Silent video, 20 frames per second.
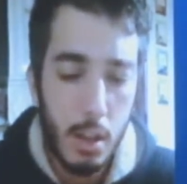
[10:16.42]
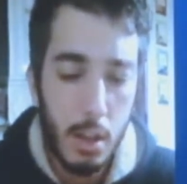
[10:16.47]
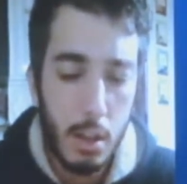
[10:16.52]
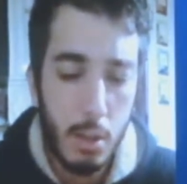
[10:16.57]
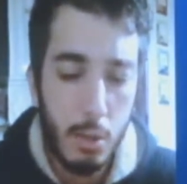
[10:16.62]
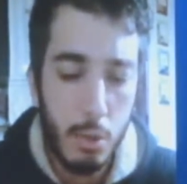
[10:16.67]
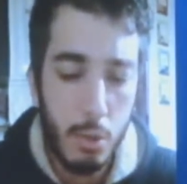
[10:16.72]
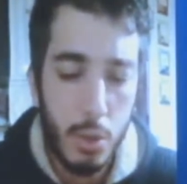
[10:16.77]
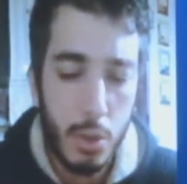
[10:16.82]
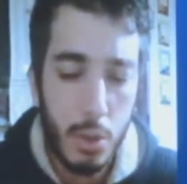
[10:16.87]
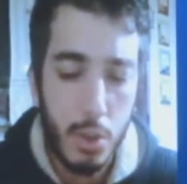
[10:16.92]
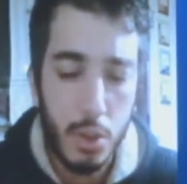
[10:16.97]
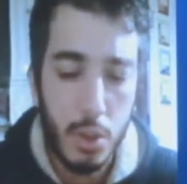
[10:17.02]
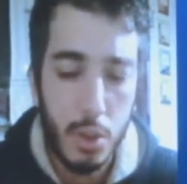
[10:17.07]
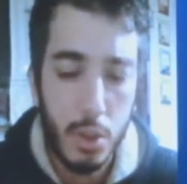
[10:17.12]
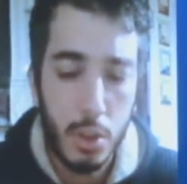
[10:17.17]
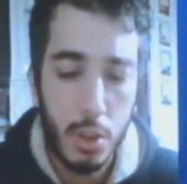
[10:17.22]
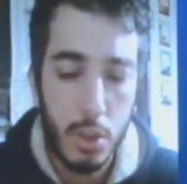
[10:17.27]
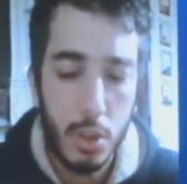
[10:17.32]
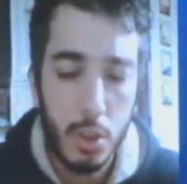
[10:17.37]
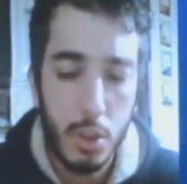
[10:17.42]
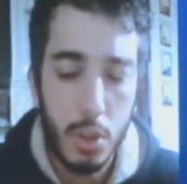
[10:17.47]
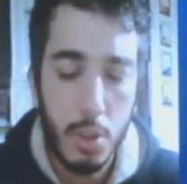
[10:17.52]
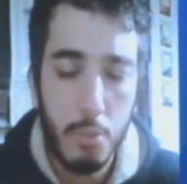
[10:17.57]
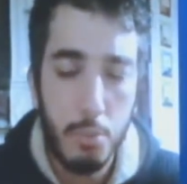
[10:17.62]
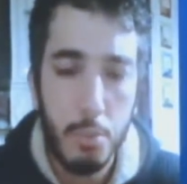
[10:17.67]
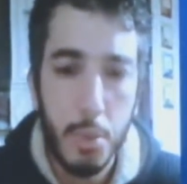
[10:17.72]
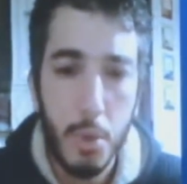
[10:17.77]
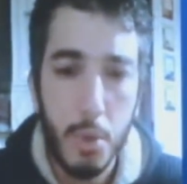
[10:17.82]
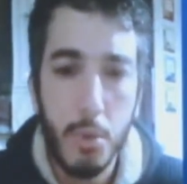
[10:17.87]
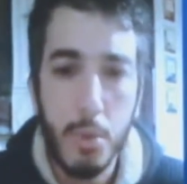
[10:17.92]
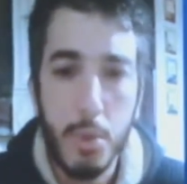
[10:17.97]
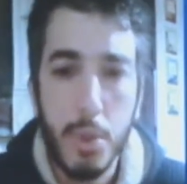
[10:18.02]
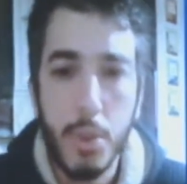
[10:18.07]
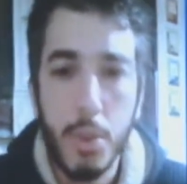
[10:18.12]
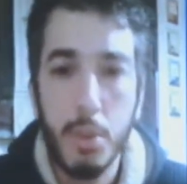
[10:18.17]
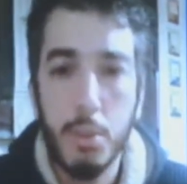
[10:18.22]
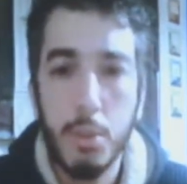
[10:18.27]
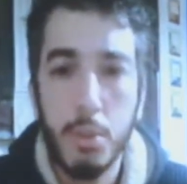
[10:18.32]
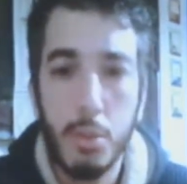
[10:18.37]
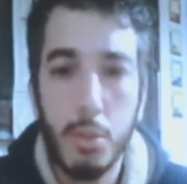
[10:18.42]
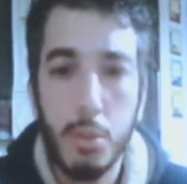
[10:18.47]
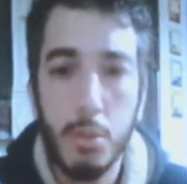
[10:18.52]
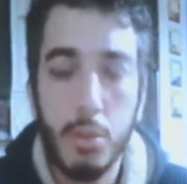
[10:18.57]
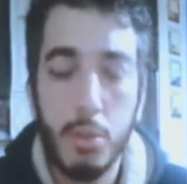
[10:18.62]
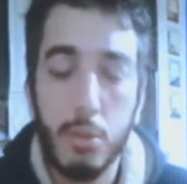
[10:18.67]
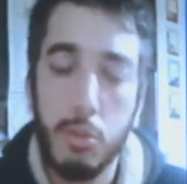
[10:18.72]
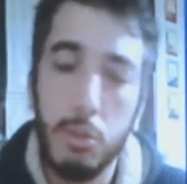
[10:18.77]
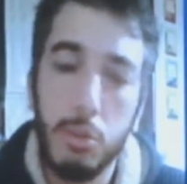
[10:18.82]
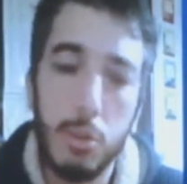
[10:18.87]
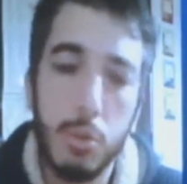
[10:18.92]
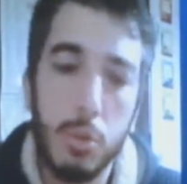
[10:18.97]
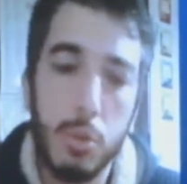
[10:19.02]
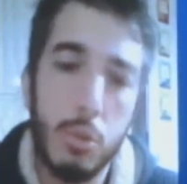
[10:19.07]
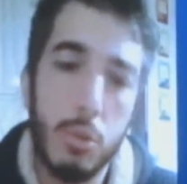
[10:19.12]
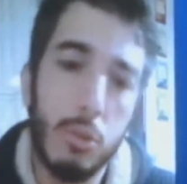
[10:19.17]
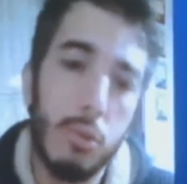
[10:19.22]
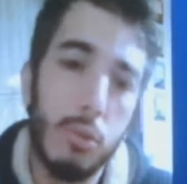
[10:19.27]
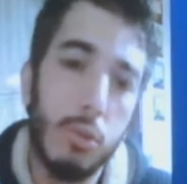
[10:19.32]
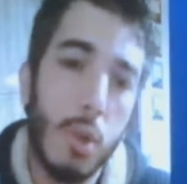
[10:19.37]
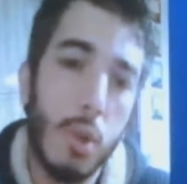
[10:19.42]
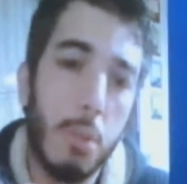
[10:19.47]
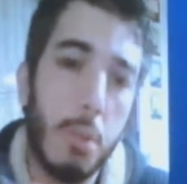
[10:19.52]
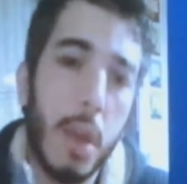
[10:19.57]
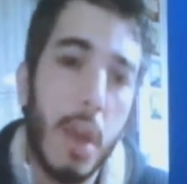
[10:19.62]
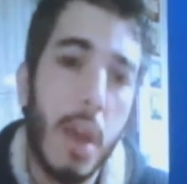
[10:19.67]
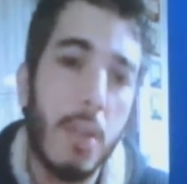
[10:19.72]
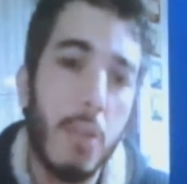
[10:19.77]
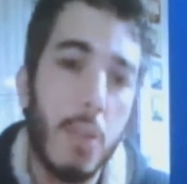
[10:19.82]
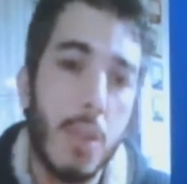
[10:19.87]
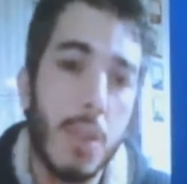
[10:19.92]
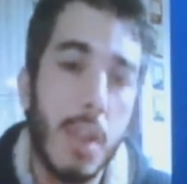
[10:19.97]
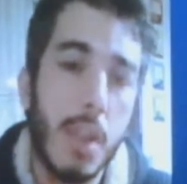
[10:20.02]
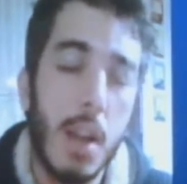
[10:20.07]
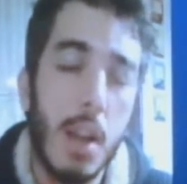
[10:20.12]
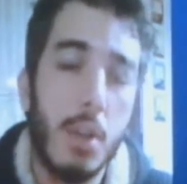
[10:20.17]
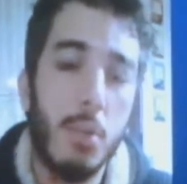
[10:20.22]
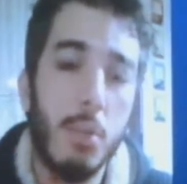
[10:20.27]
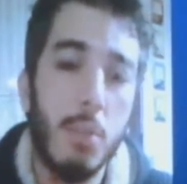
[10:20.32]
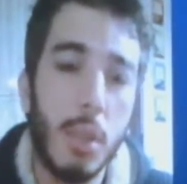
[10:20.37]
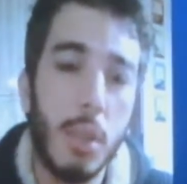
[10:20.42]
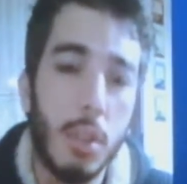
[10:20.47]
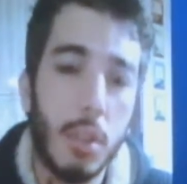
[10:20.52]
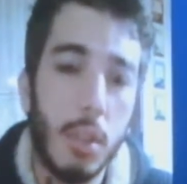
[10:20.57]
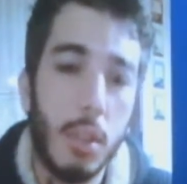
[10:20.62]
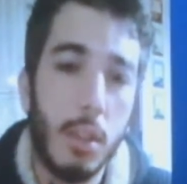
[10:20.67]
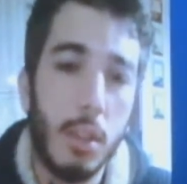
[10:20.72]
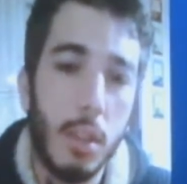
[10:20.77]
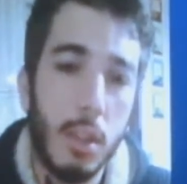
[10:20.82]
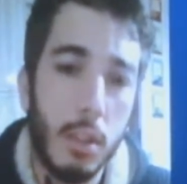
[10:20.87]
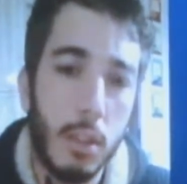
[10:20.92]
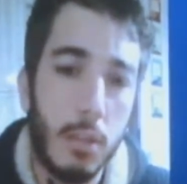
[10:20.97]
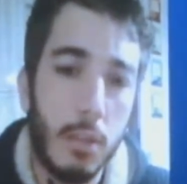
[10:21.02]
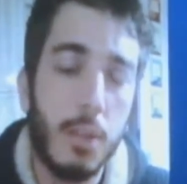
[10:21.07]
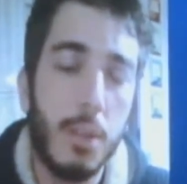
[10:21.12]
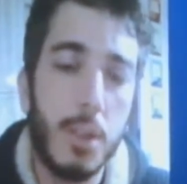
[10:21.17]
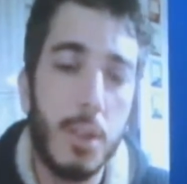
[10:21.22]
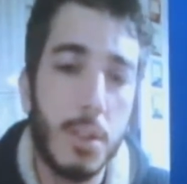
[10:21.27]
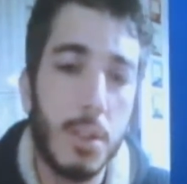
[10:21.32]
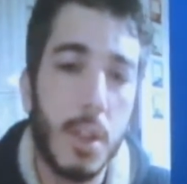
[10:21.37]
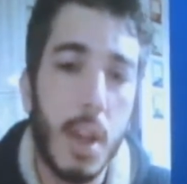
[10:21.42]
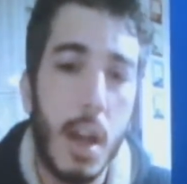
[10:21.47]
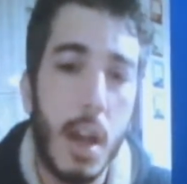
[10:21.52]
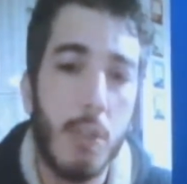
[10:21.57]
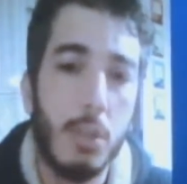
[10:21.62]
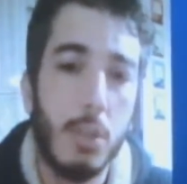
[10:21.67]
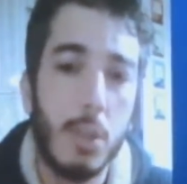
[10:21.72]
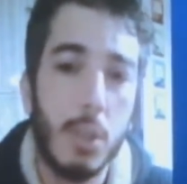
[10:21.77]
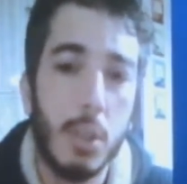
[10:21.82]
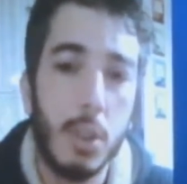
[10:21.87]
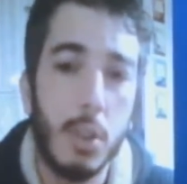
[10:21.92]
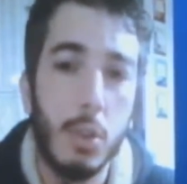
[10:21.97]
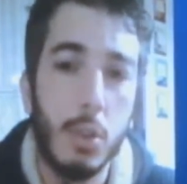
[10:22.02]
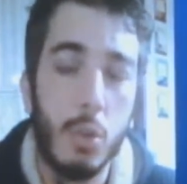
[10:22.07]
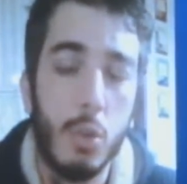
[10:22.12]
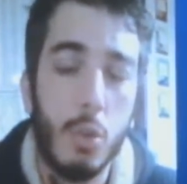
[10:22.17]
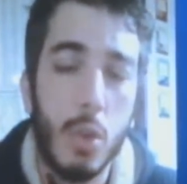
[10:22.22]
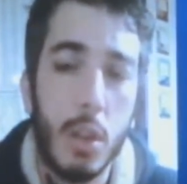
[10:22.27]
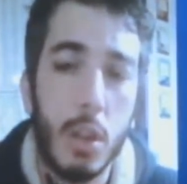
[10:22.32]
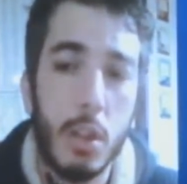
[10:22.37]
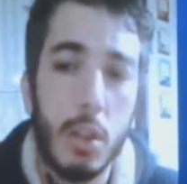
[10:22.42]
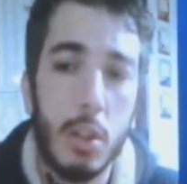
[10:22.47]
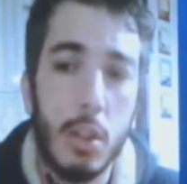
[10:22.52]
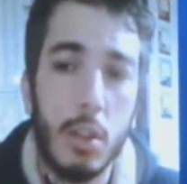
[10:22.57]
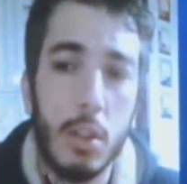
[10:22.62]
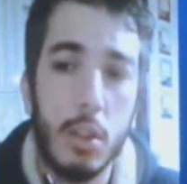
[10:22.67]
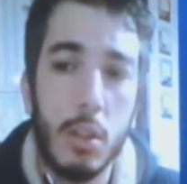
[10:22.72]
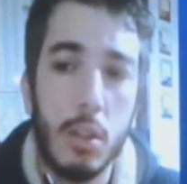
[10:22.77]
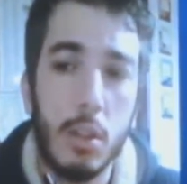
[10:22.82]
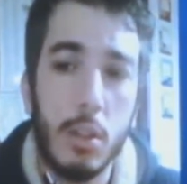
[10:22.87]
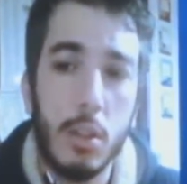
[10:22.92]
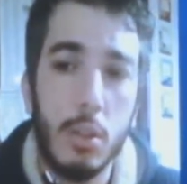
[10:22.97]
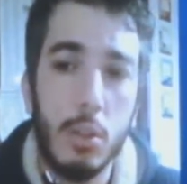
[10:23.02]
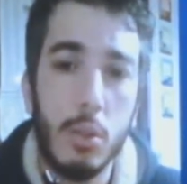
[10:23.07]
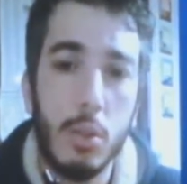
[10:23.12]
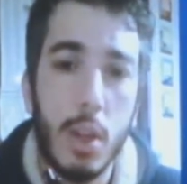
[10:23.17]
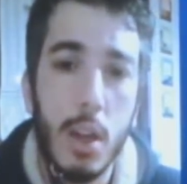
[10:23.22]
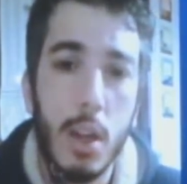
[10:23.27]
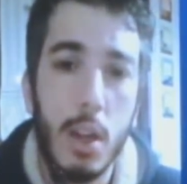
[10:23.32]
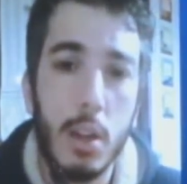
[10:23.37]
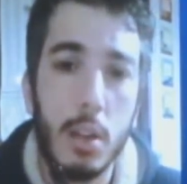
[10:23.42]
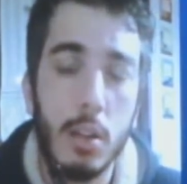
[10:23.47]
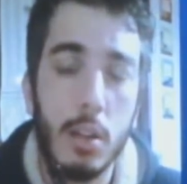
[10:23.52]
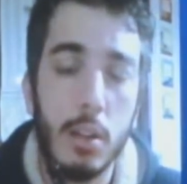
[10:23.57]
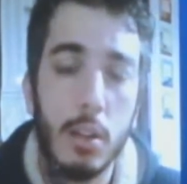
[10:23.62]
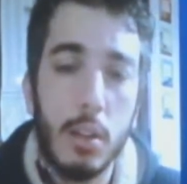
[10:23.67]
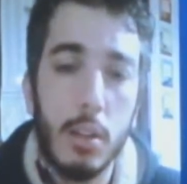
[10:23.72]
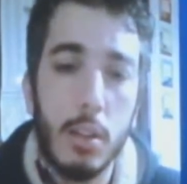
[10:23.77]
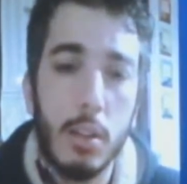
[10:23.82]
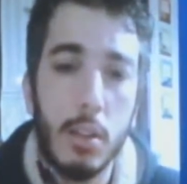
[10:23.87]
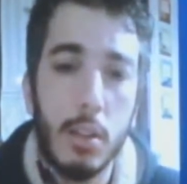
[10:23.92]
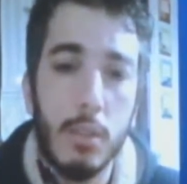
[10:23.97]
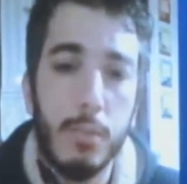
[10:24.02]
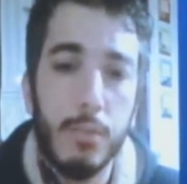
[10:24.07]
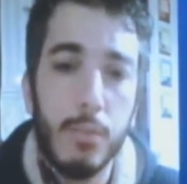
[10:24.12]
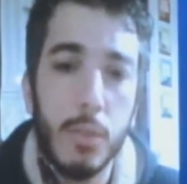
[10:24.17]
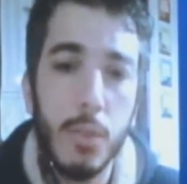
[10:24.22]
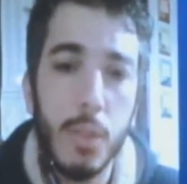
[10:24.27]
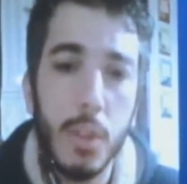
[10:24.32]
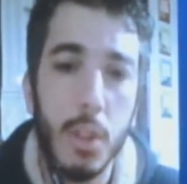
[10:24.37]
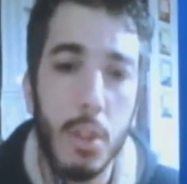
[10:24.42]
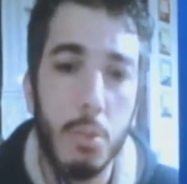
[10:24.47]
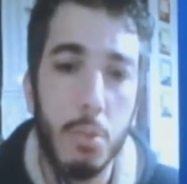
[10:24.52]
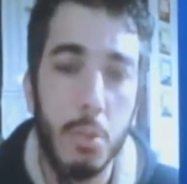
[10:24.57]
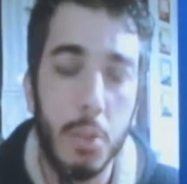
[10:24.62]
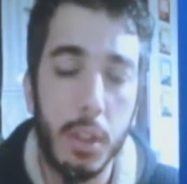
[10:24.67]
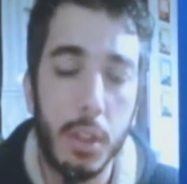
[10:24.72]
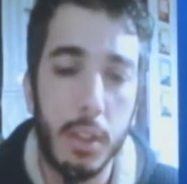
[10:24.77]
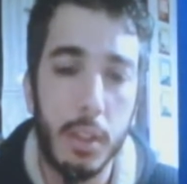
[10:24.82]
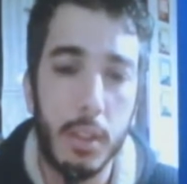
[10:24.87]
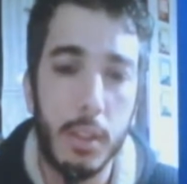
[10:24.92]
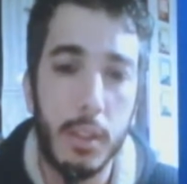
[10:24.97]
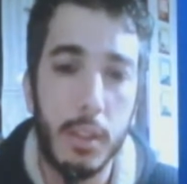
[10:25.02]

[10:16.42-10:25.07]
which impose you to apply for asylum in the first country where you are fingerprinted.